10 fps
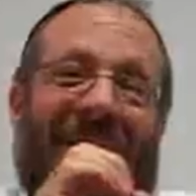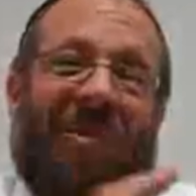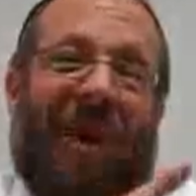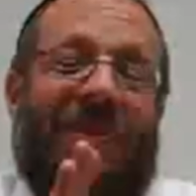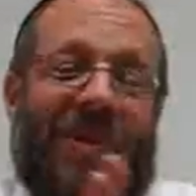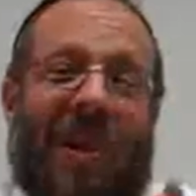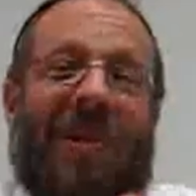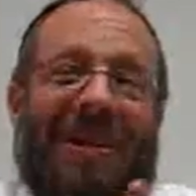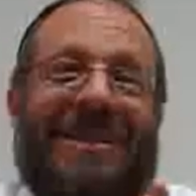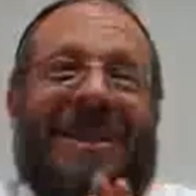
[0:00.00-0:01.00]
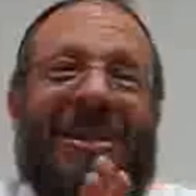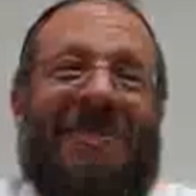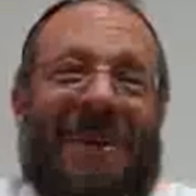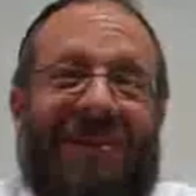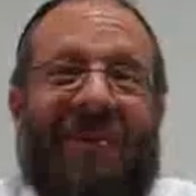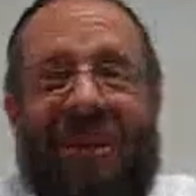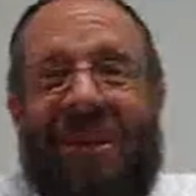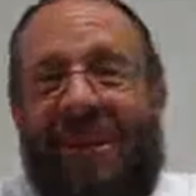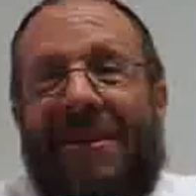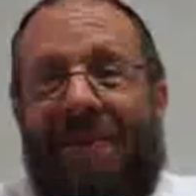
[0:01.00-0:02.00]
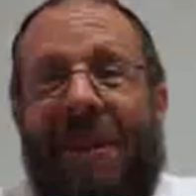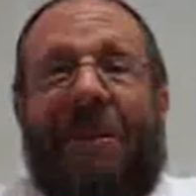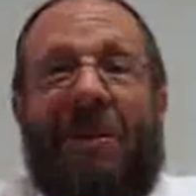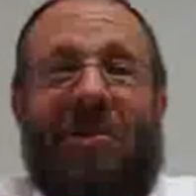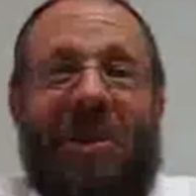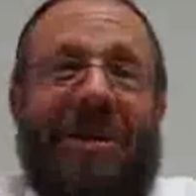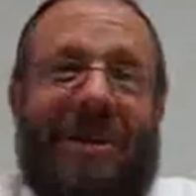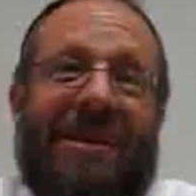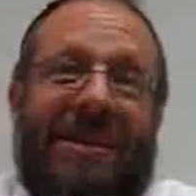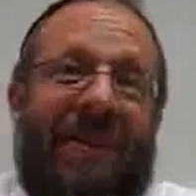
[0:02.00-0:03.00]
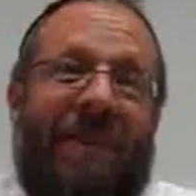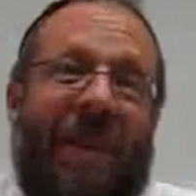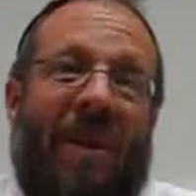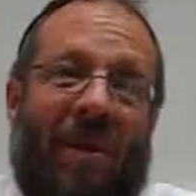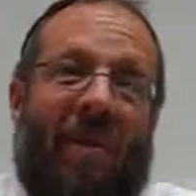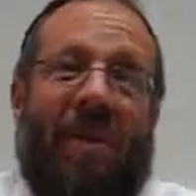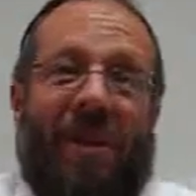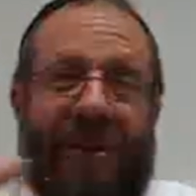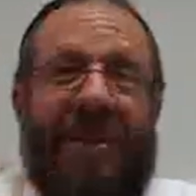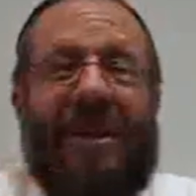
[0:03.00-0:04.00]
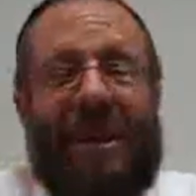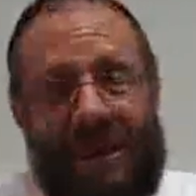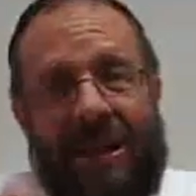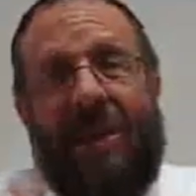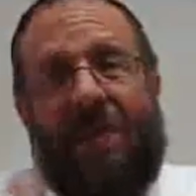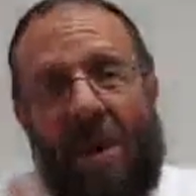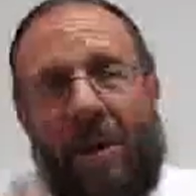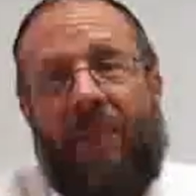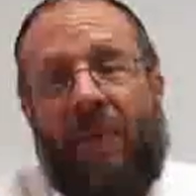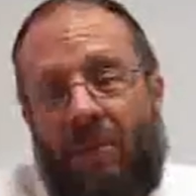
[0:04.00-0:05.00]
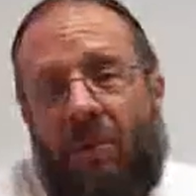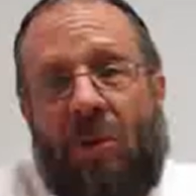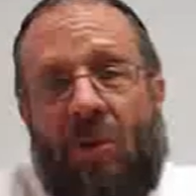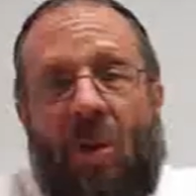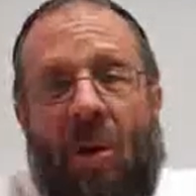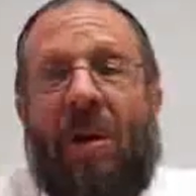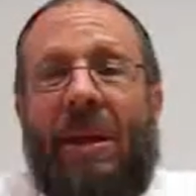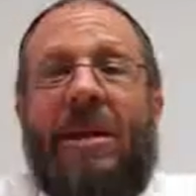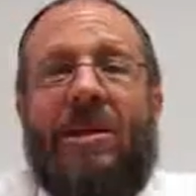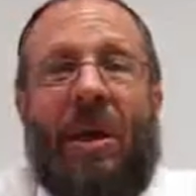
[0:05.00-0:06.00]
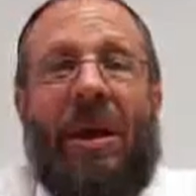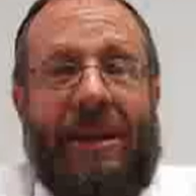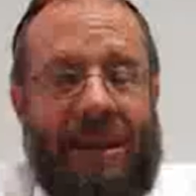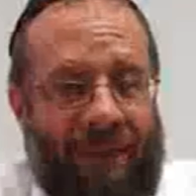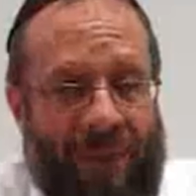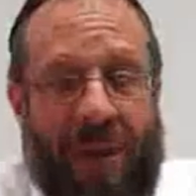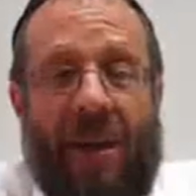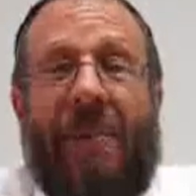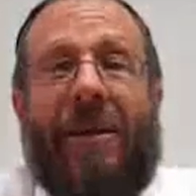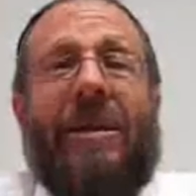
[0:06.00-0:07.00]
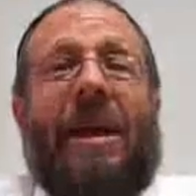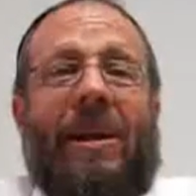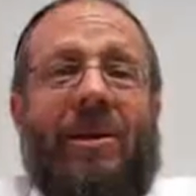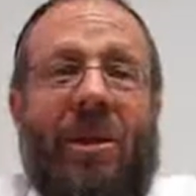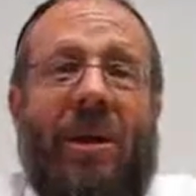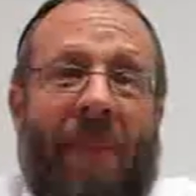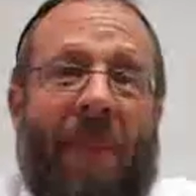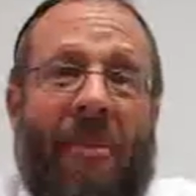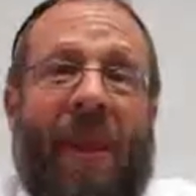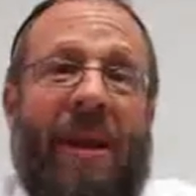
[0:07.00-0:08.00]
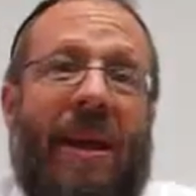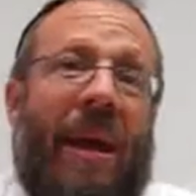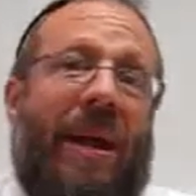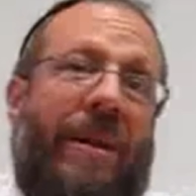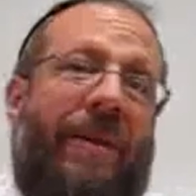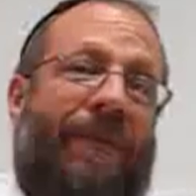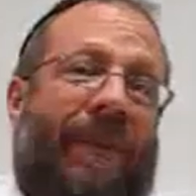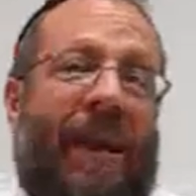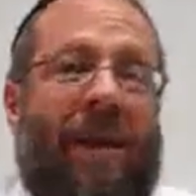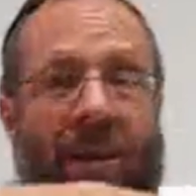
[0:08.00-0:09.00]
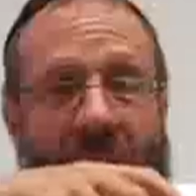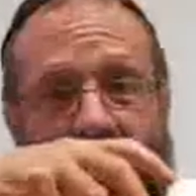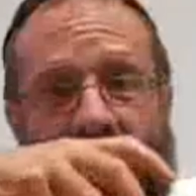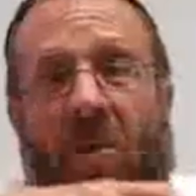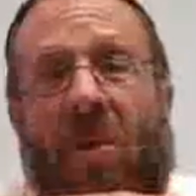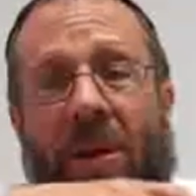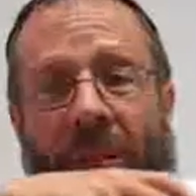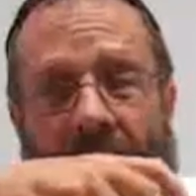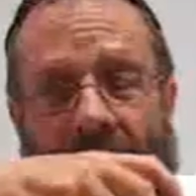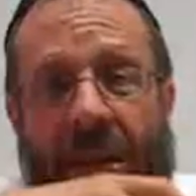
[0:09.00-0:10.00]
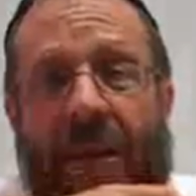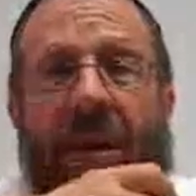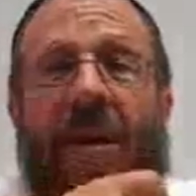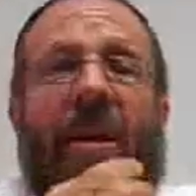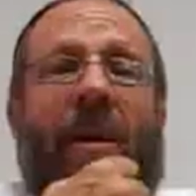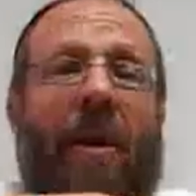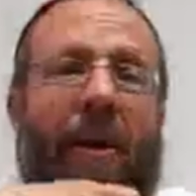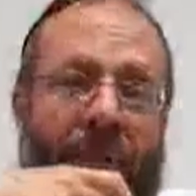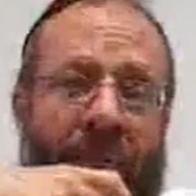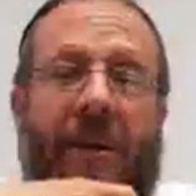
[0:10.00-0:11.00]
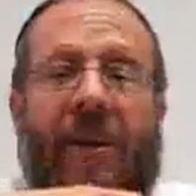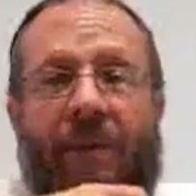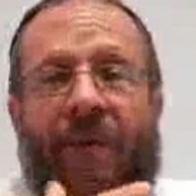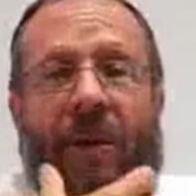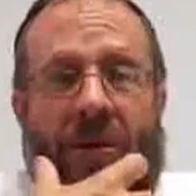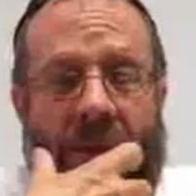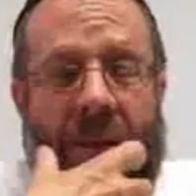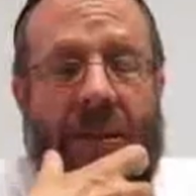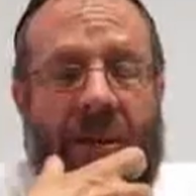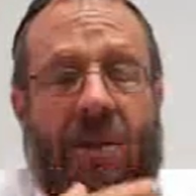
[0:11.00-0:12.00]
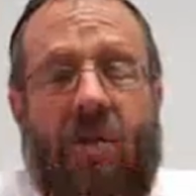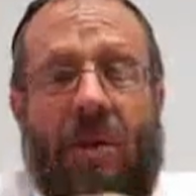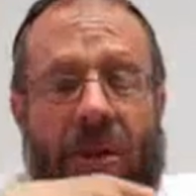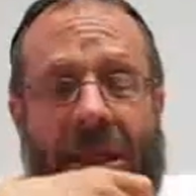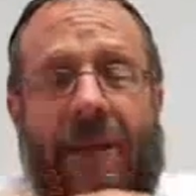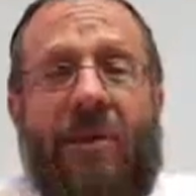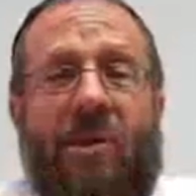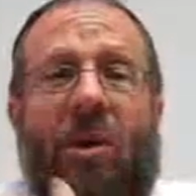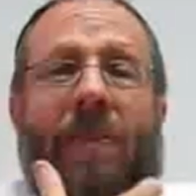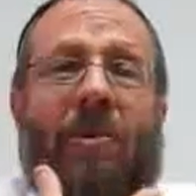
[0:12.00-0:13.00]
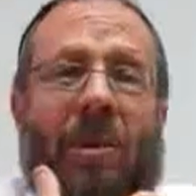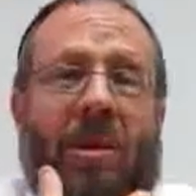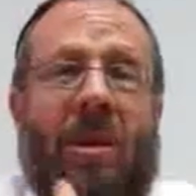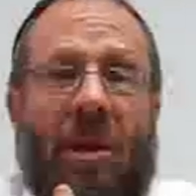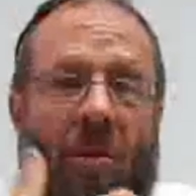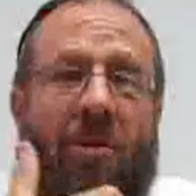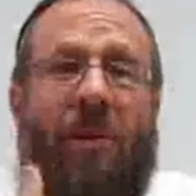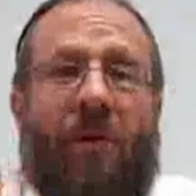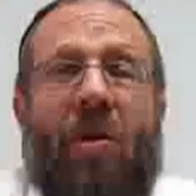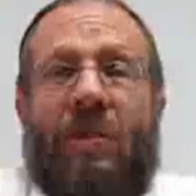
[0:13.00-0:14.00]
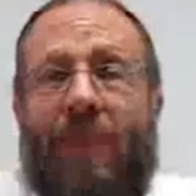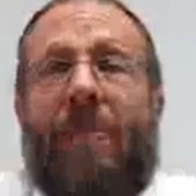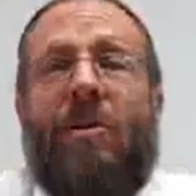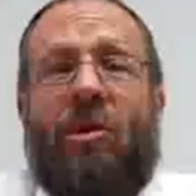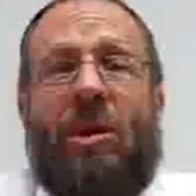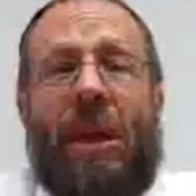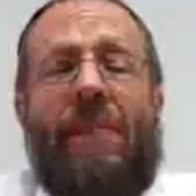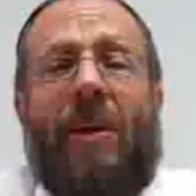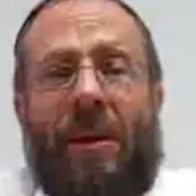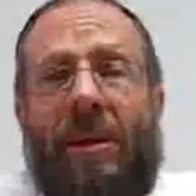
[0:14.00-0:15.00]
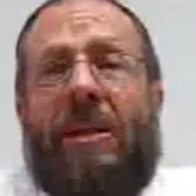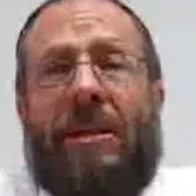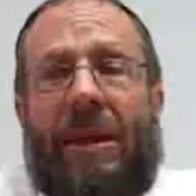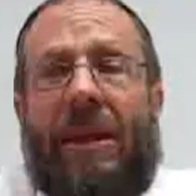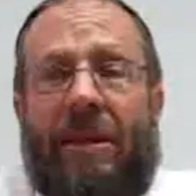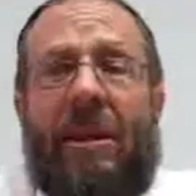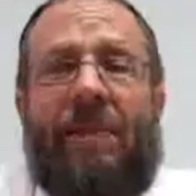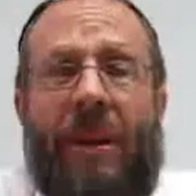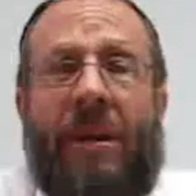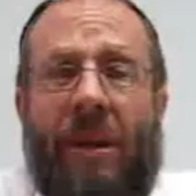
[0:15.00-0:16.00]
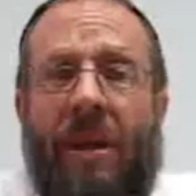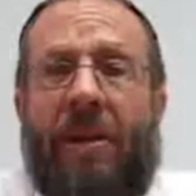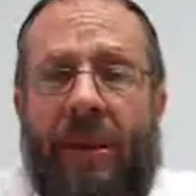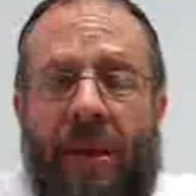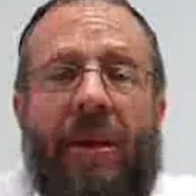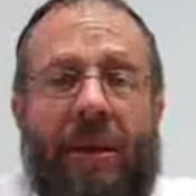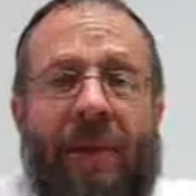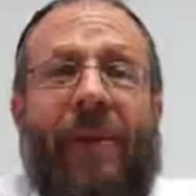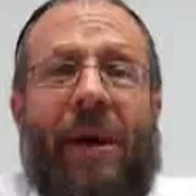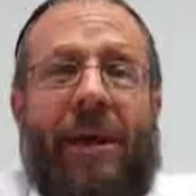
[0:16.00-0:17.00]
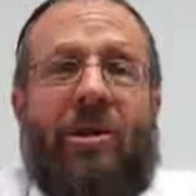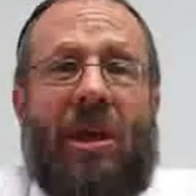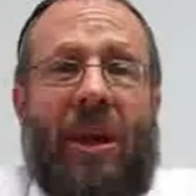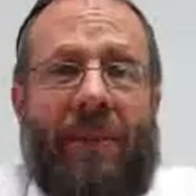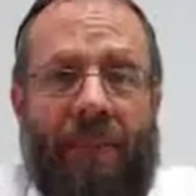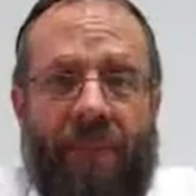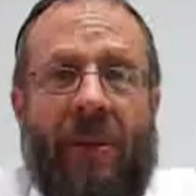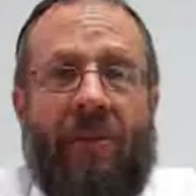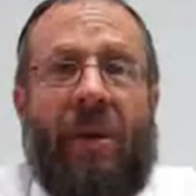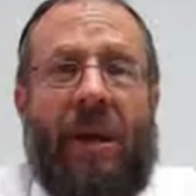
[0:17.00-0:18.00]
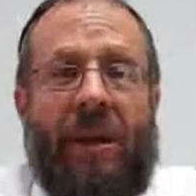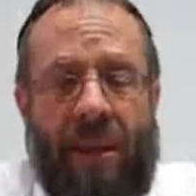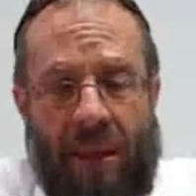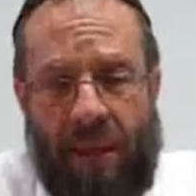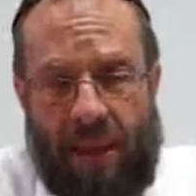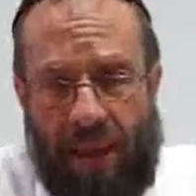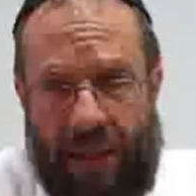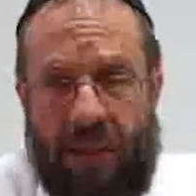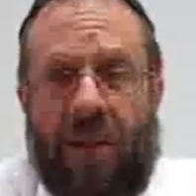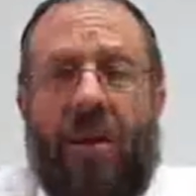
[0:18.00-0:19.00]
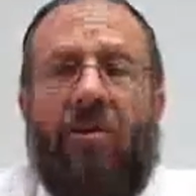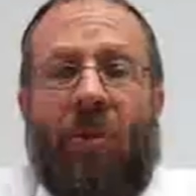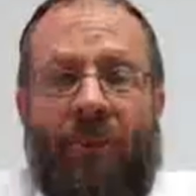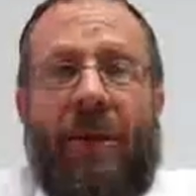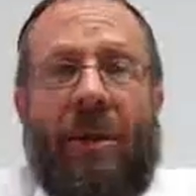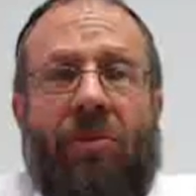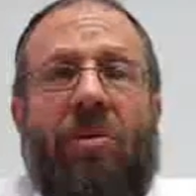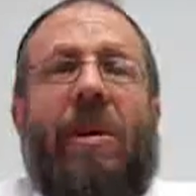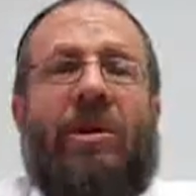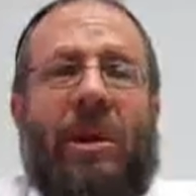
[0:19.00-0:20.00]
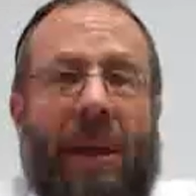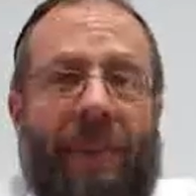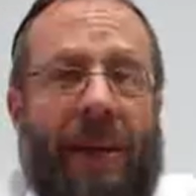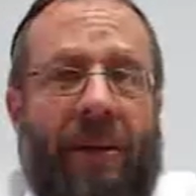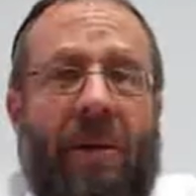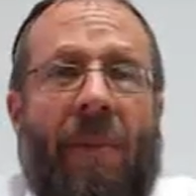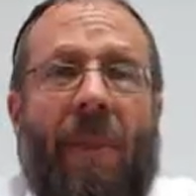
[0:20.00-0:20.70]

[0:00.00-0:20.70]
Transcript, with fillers: rubs shoulders a little bit with biblical criticism. All of this as part of what you would call scientific methodology. And then, in fact, through an understanding of the verses, through understanding of the scriptures, which of course Babel Shlema he understands to be the Devar Hashem, right, as revealed through Moshe Rabbeinu,